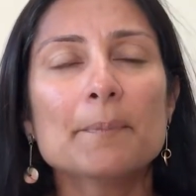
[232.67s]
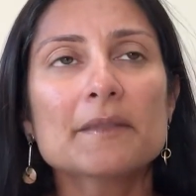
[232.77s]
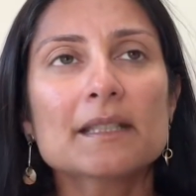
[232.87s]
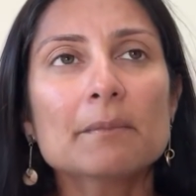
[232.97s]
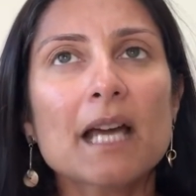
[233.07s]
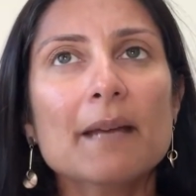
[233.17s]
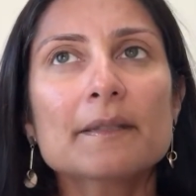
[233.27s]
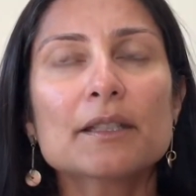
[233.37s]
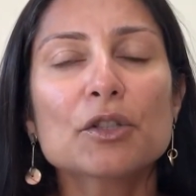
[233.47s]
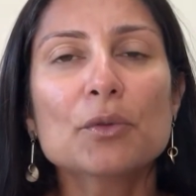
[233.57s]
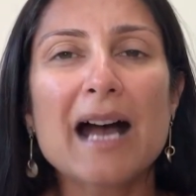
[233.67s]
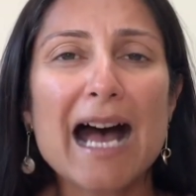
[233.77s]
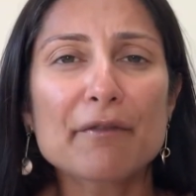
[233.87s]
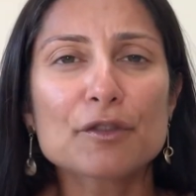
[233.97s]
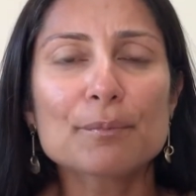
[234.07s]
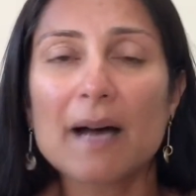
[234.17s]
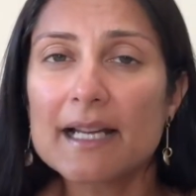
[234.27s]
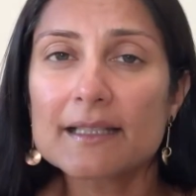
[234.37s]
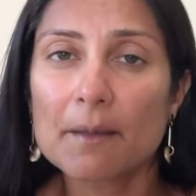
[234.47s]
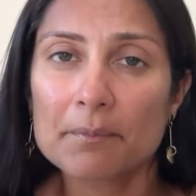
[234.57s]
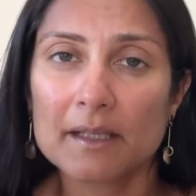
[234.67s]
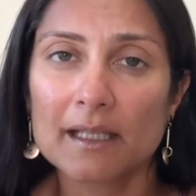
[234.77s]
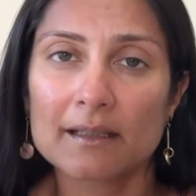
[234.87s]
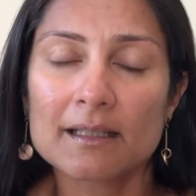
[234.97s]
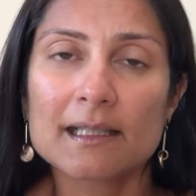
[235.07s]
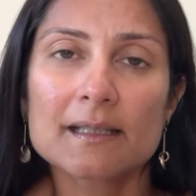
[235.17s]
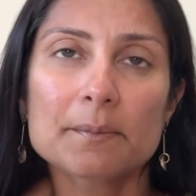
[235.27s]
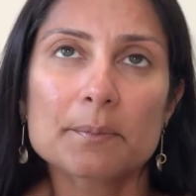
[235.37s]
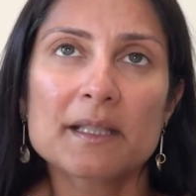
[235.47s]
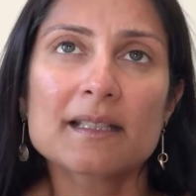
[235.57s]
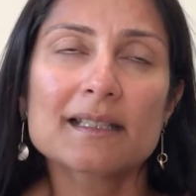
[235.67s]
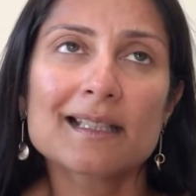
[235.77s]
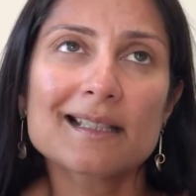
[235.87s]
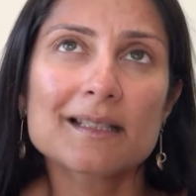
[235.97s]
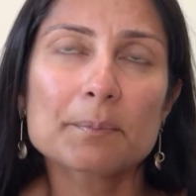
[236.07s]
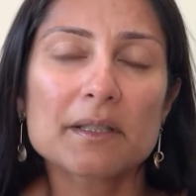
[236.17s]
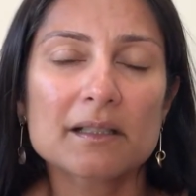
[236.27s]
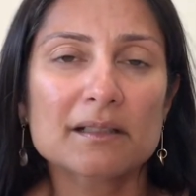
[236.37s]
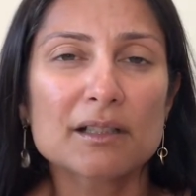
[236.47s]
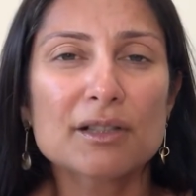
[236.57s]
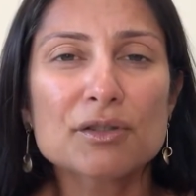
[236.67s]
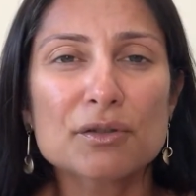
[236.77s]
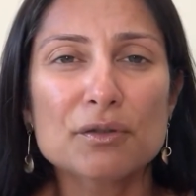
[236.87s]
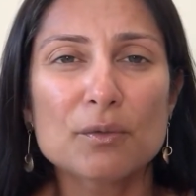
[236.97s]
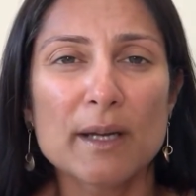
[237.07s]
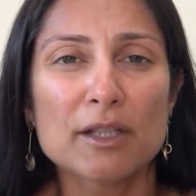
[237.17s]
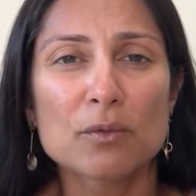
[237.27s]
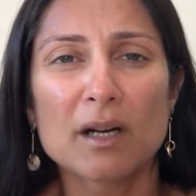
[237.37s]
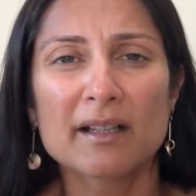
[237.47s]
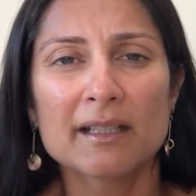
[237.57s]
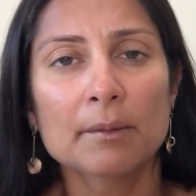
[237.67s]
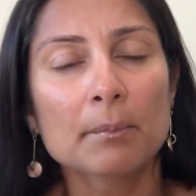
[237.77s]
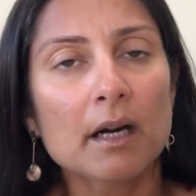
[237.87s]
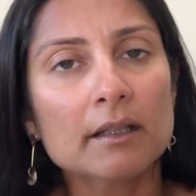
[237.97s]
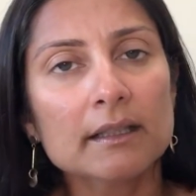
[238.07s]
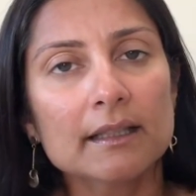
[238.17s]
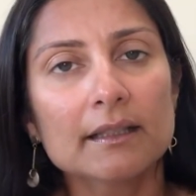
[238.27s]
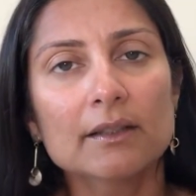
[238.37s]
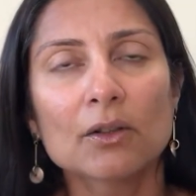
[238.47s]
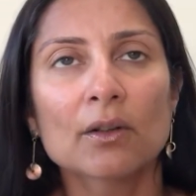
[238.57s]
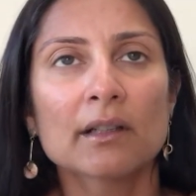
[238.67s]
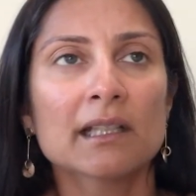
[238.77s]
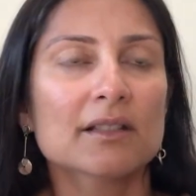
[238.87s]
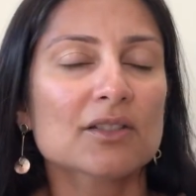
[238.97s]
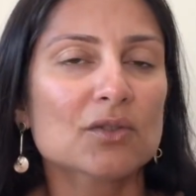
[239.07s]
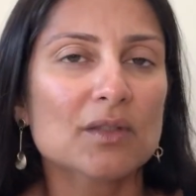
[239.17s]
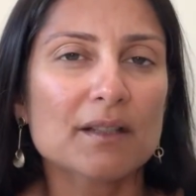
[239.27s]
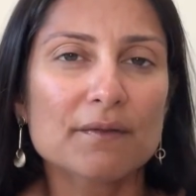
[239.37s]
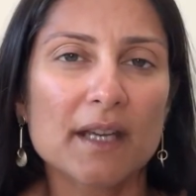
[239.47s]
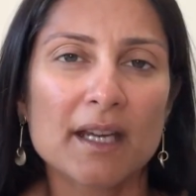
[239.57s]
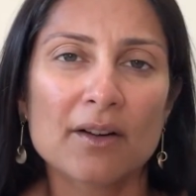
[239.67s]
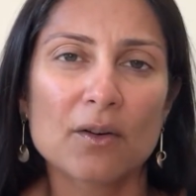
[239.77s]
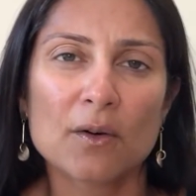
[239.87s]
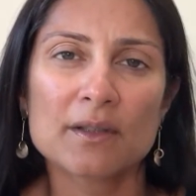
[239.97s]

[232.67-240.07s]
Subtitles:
Sometimes you have to buy something. This is particularly true when you are in a market or in a street fair or